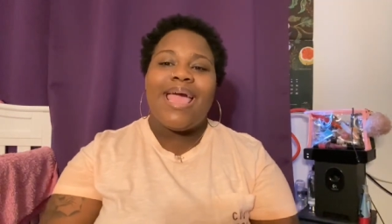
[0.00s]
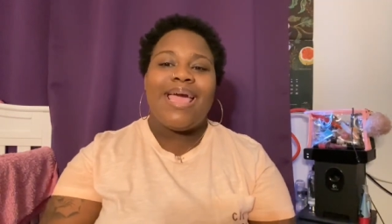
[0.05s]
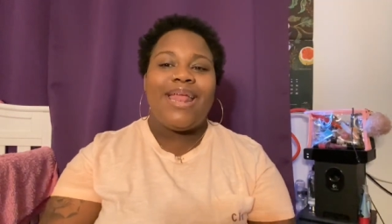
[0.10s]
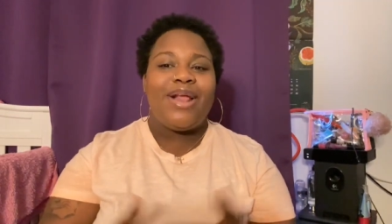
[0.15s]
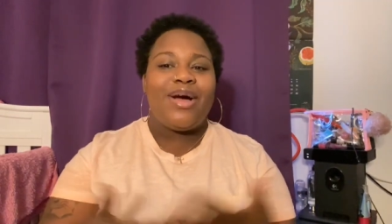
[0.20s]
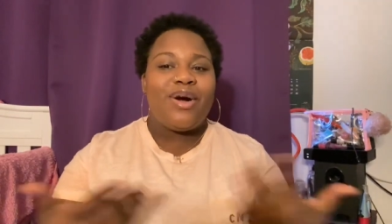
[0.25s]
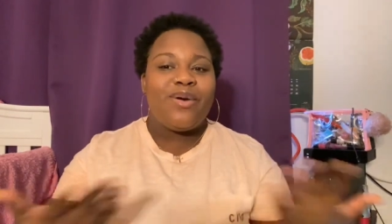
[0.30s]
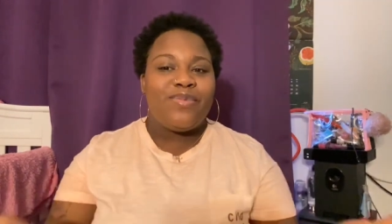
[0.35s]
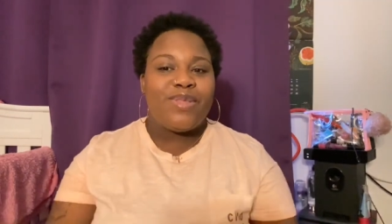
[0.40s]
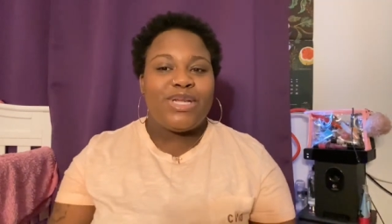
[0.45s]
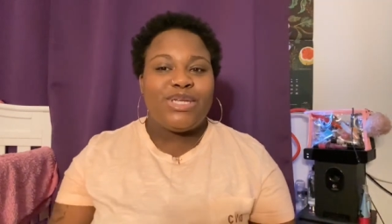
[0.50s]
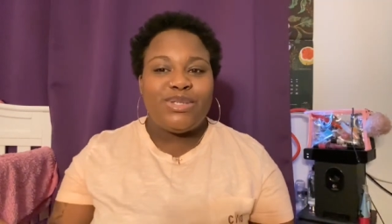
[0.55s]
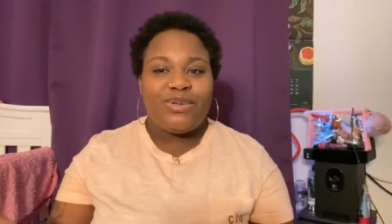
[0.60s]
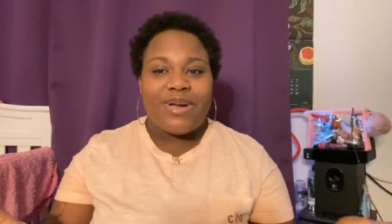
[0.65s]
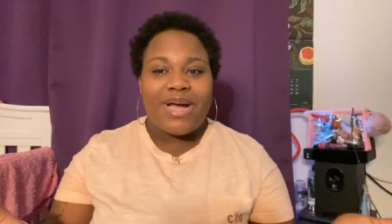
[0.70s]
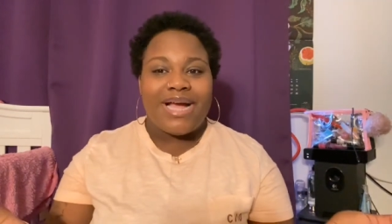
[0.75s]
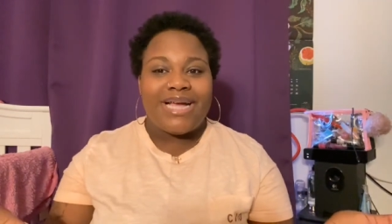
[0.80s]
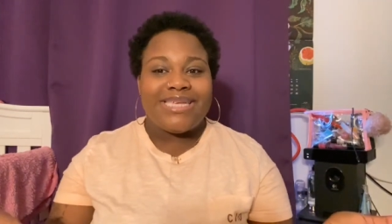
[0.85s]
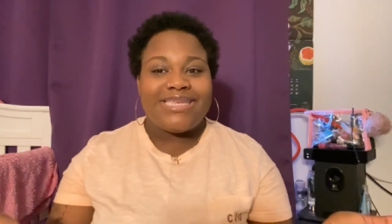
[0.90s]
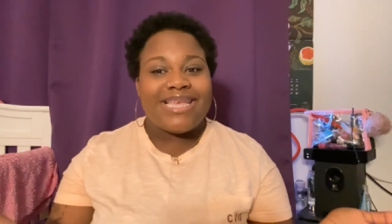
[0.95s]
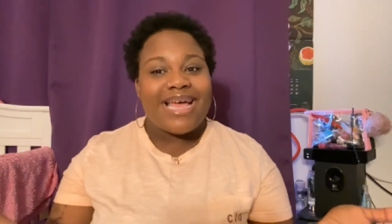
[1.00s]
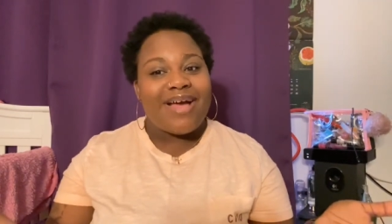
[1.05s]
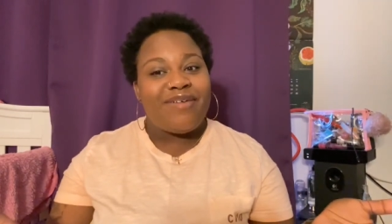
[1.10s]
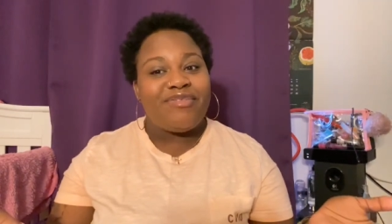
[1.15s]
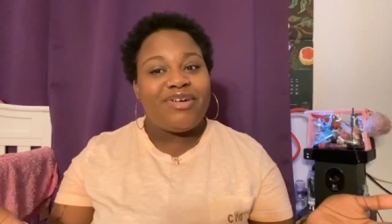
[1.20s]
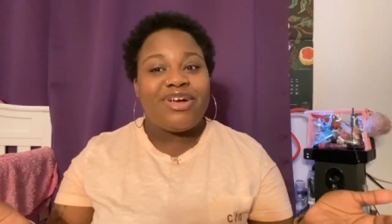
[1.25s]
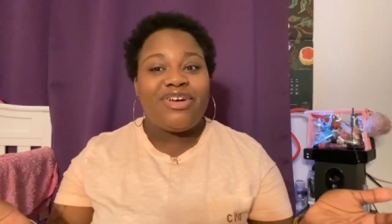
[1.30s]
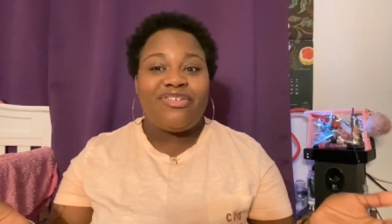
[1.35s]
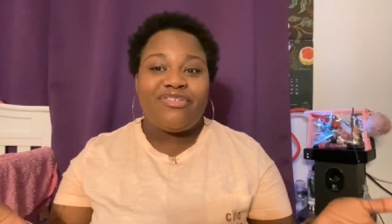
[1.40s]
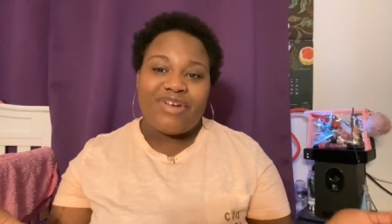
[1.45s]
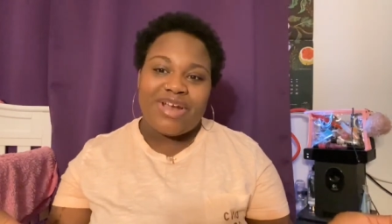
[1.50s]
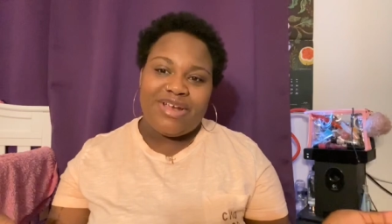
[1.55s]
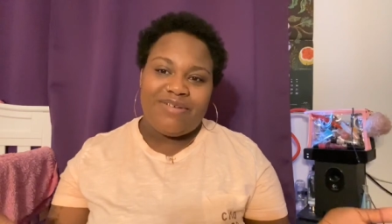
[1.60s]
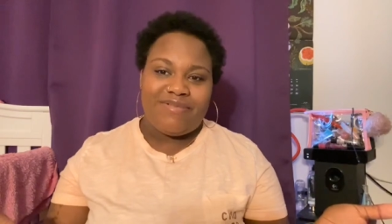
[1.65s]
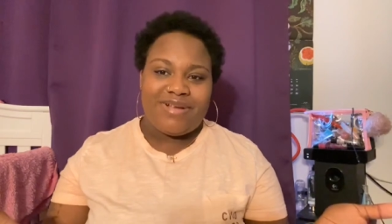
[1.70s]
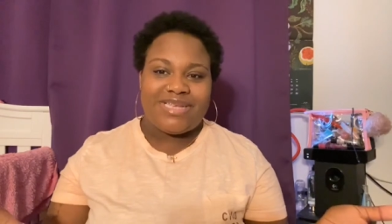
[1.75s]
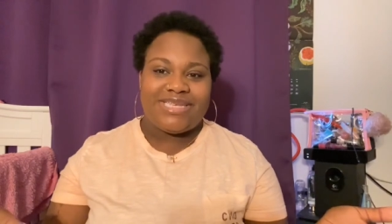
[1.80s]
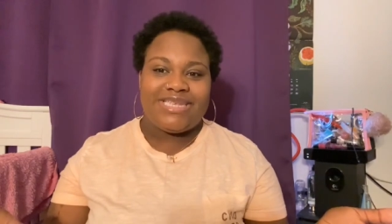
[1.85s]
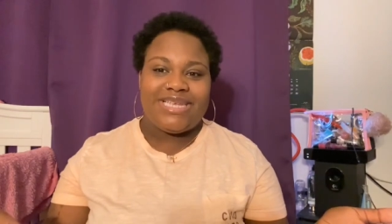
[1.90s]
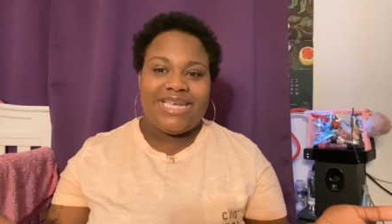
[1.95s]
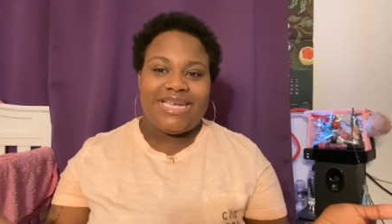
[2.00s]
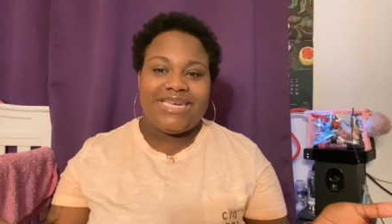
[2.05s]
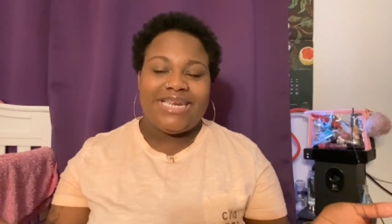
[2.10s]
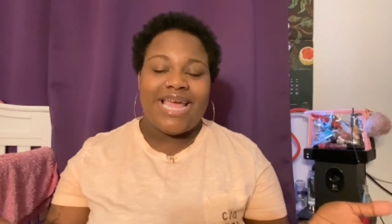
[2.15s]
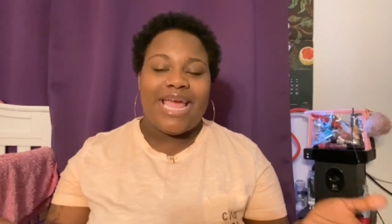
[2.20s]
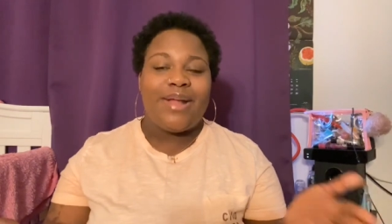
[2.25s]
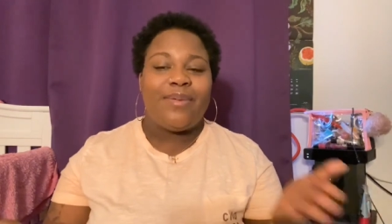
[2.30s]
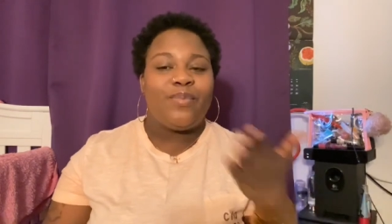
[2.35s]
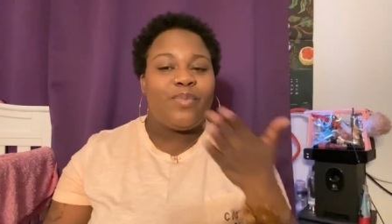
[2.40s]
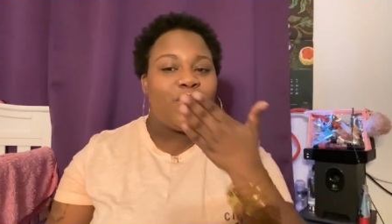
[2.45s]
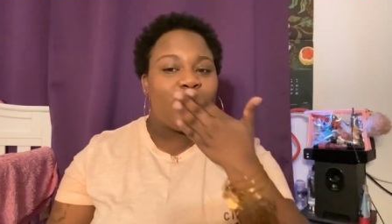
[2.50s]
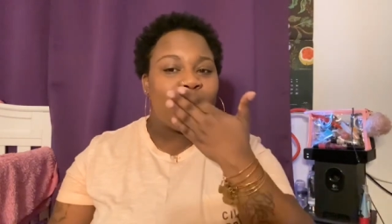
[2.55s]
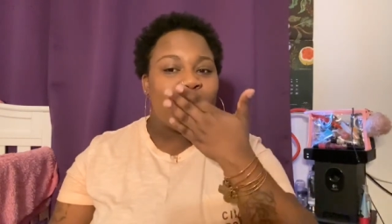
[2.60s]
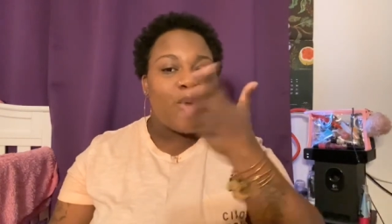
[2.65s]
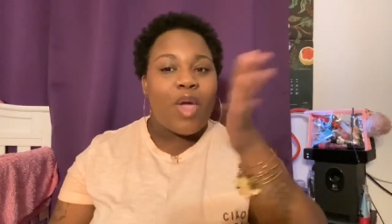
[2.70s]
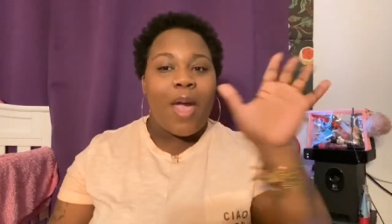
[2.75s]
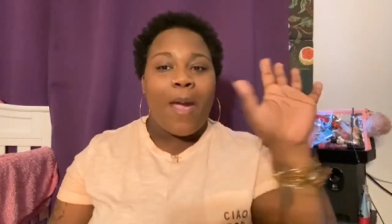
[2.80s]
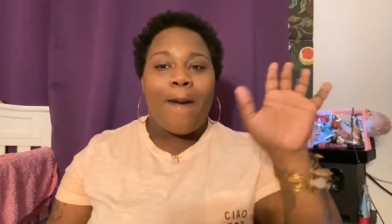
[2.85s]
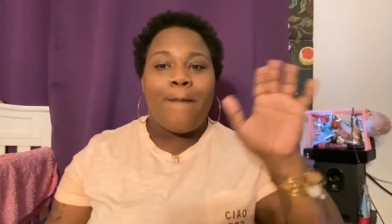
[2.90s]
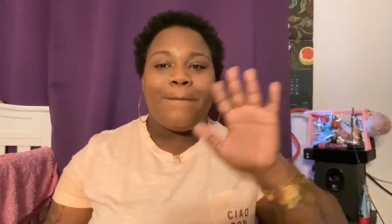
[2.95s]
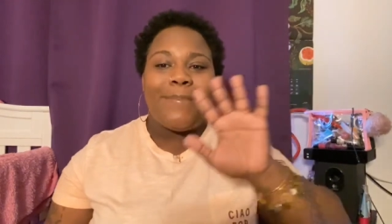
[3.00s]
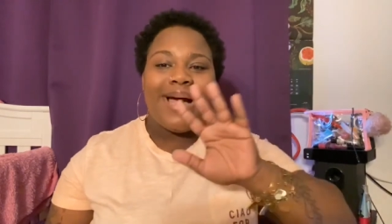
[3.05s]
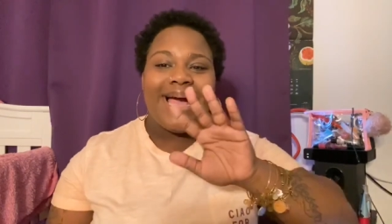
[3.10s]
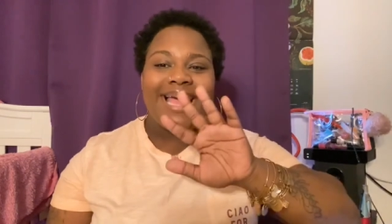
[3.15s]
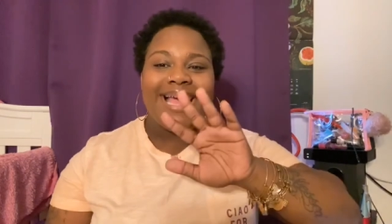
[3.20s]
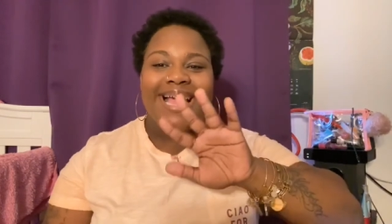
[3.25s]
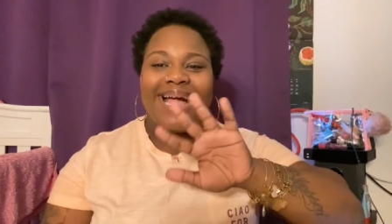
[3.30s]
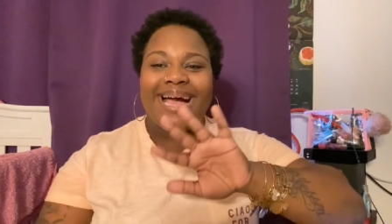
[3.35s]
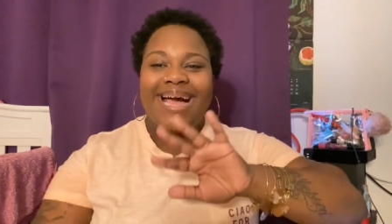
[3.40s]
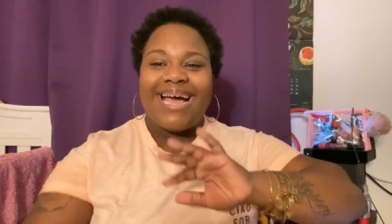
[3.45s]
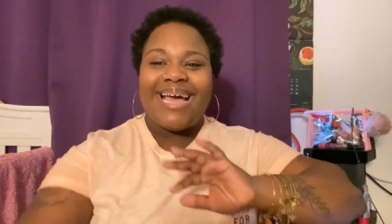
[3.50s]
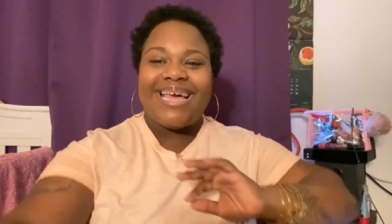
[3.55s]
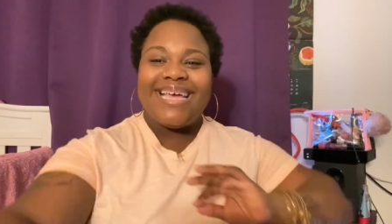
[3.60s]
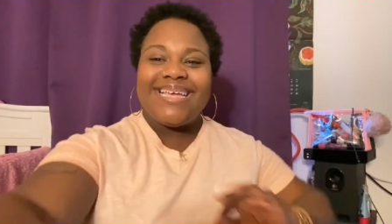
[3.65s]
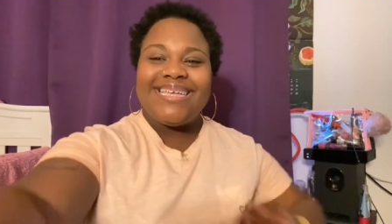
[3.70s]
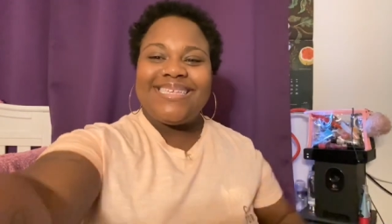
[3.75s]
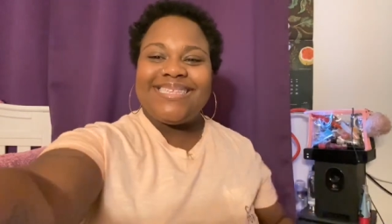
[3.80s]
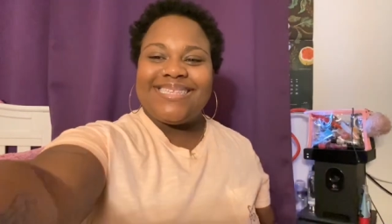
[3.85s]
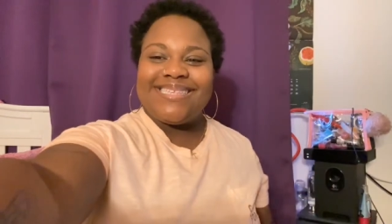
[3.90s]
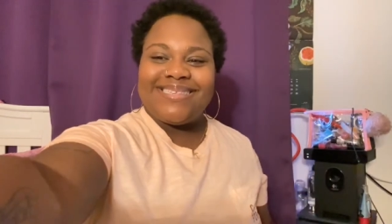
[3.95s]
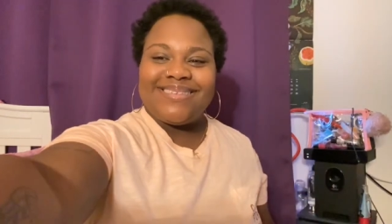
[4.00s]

And I hope that you guys have a great rest of your day. Bye, guys.